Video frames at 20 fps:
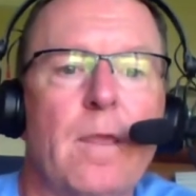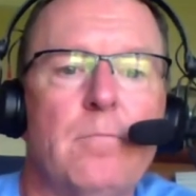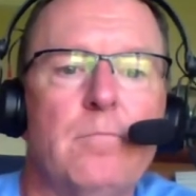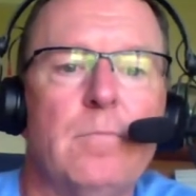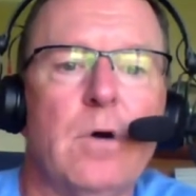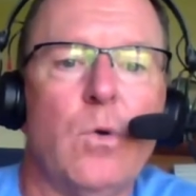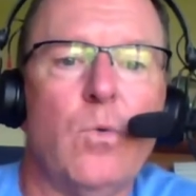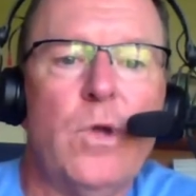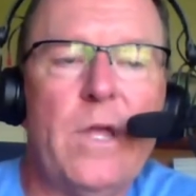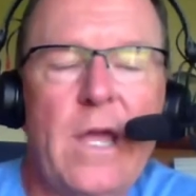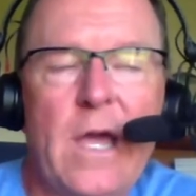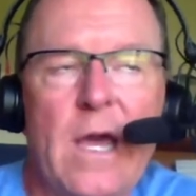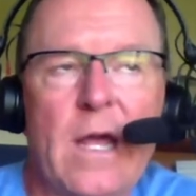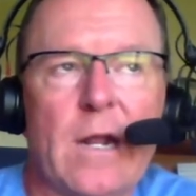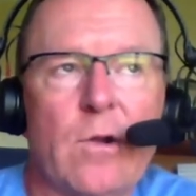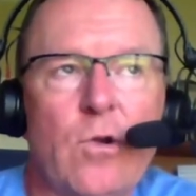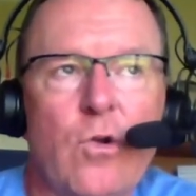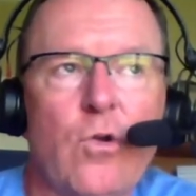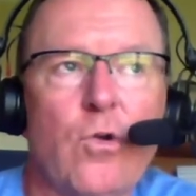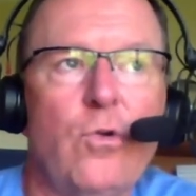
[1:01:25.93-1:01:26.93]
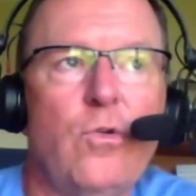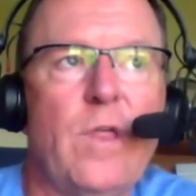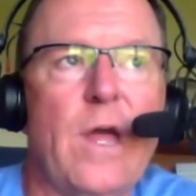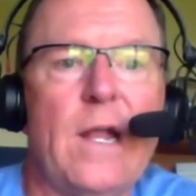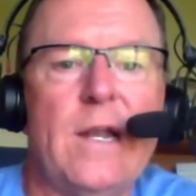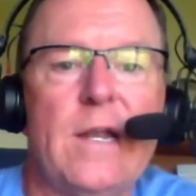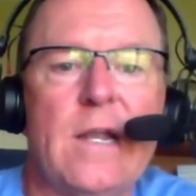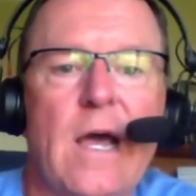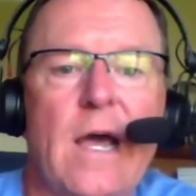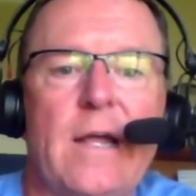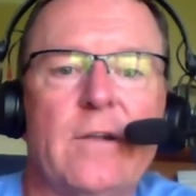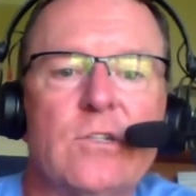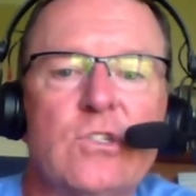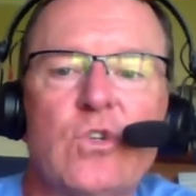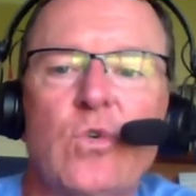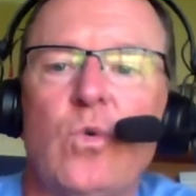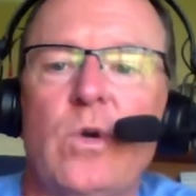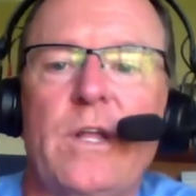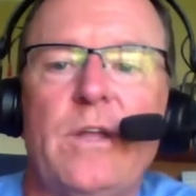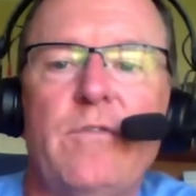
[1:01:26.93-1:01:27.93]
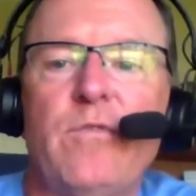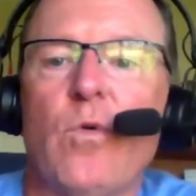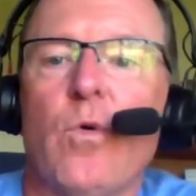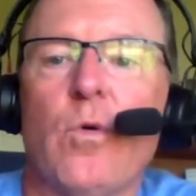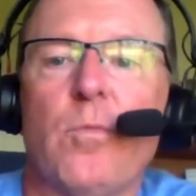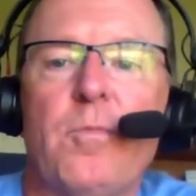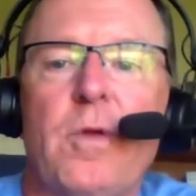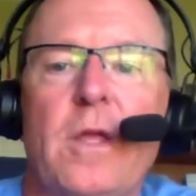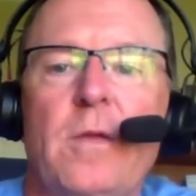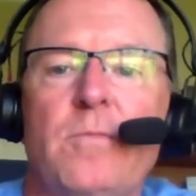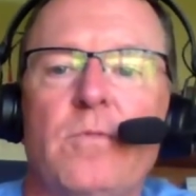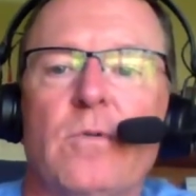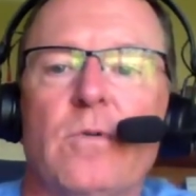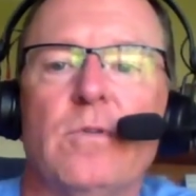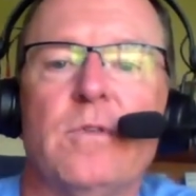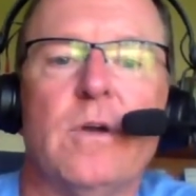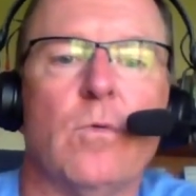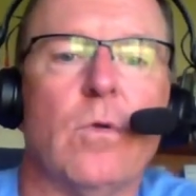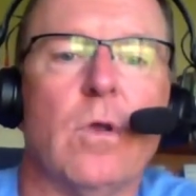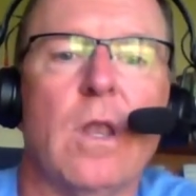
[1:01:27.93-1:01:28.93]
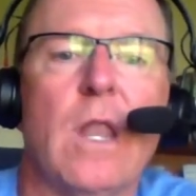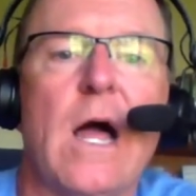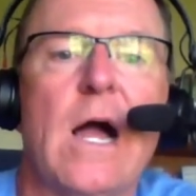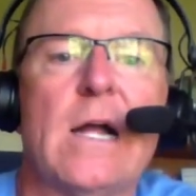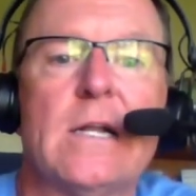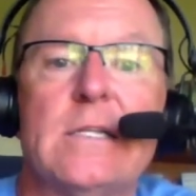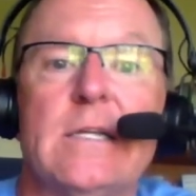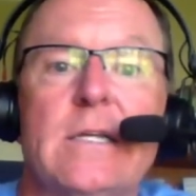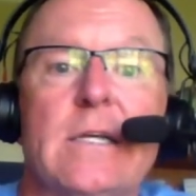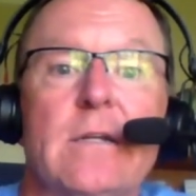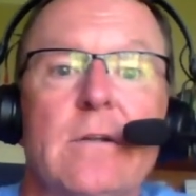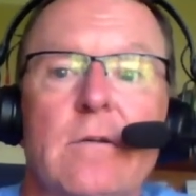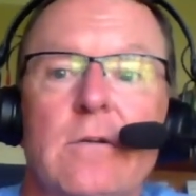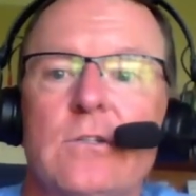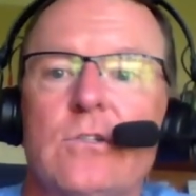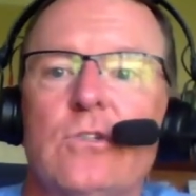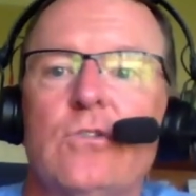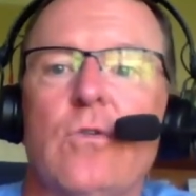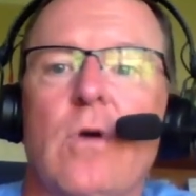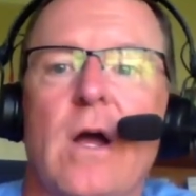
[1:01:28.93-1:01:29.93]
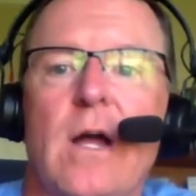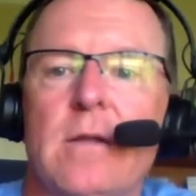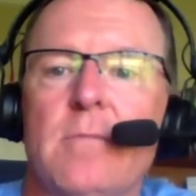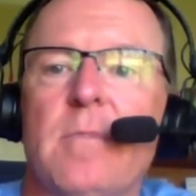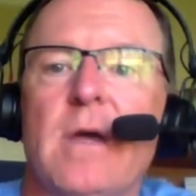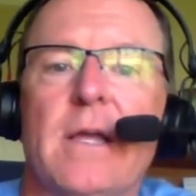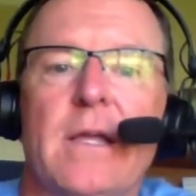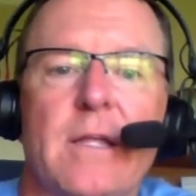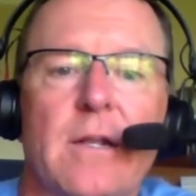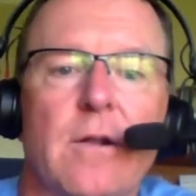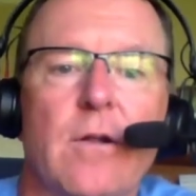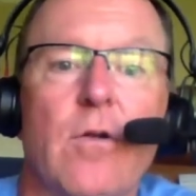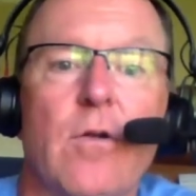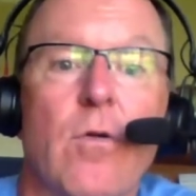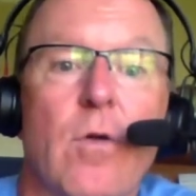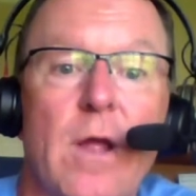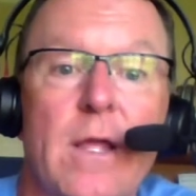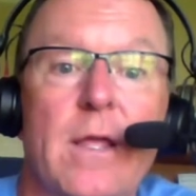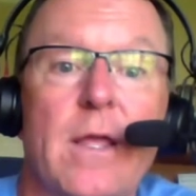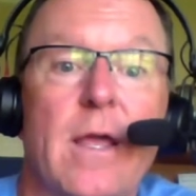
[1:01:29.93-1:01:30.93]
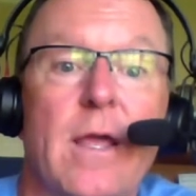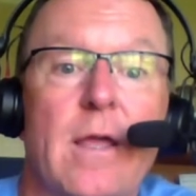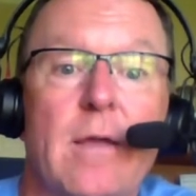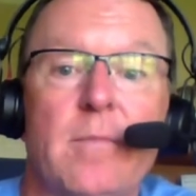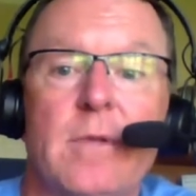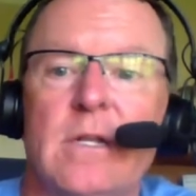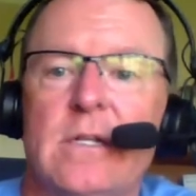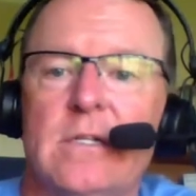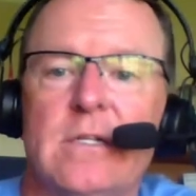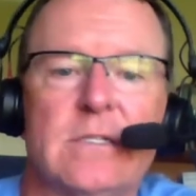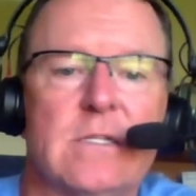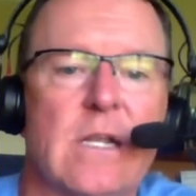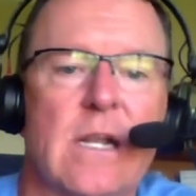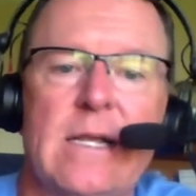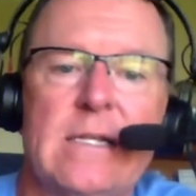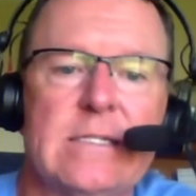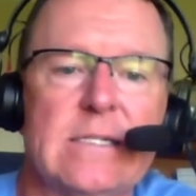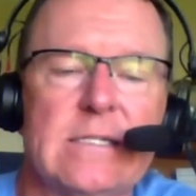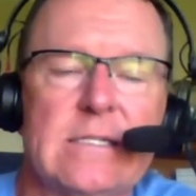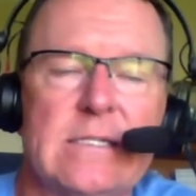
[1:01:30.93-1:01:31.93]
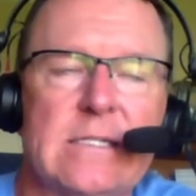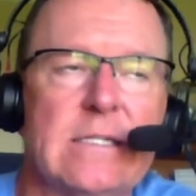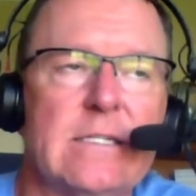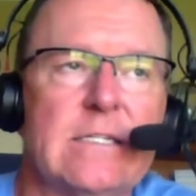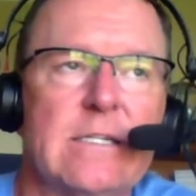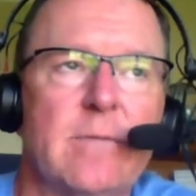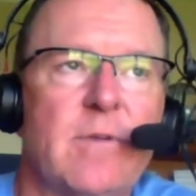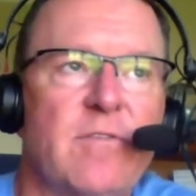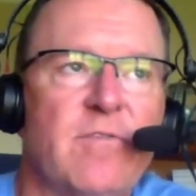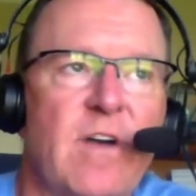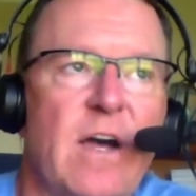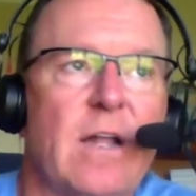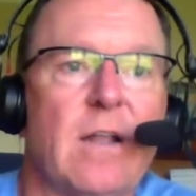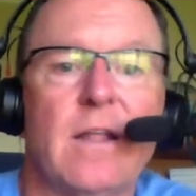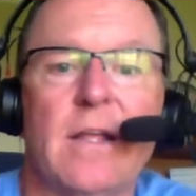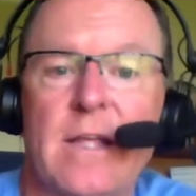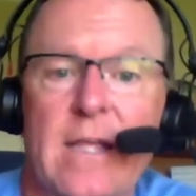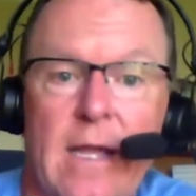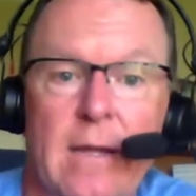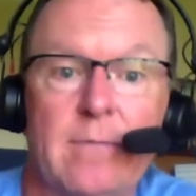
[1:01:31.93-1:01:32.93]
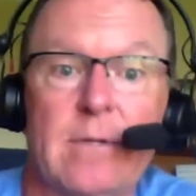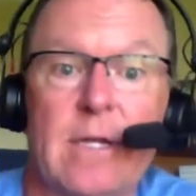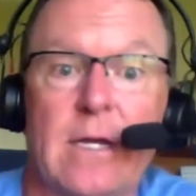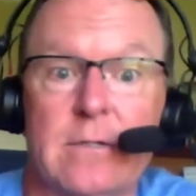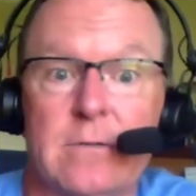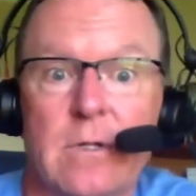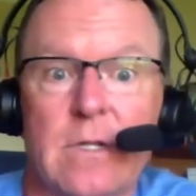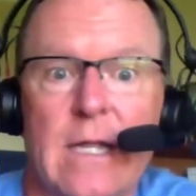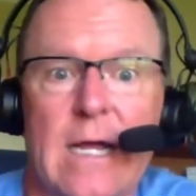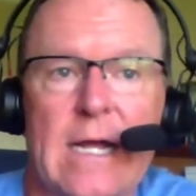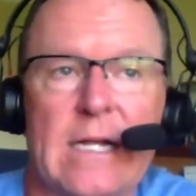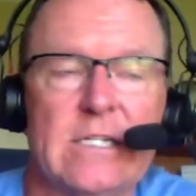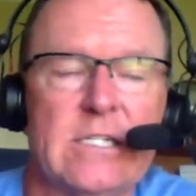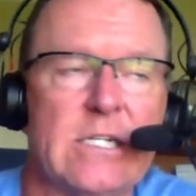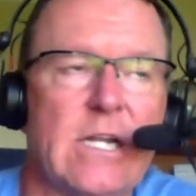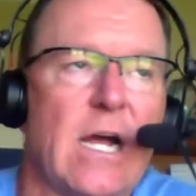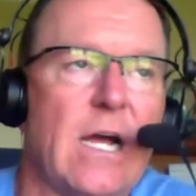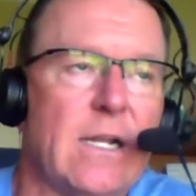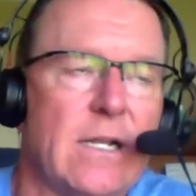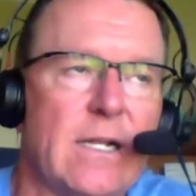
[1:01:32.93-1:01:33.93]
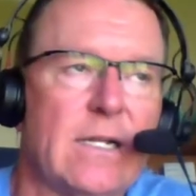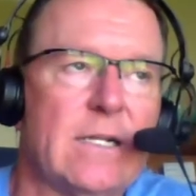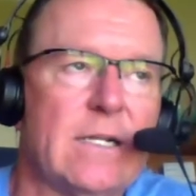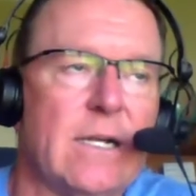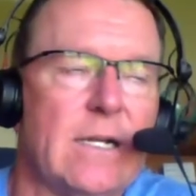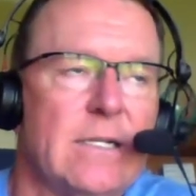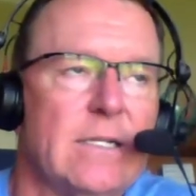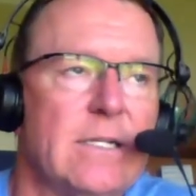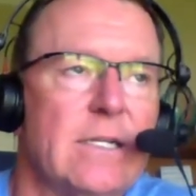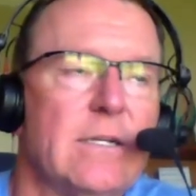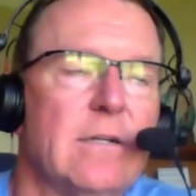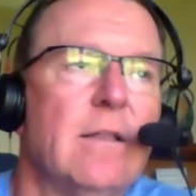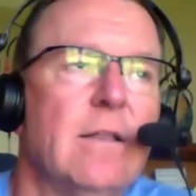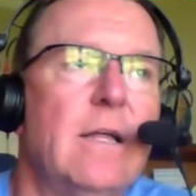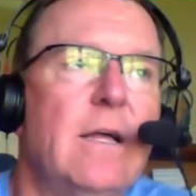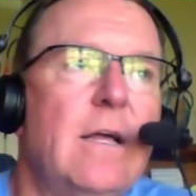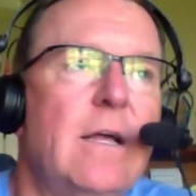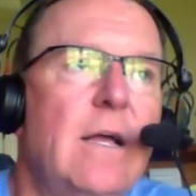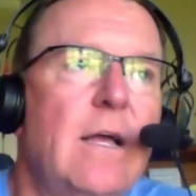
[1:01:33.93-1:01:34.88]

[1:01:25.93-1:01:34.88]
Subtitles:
But we had a crew that night of 24 people that were locked in on trying to make it a great game. And just an ACC semifinal, it came down to a last shot necktie deal.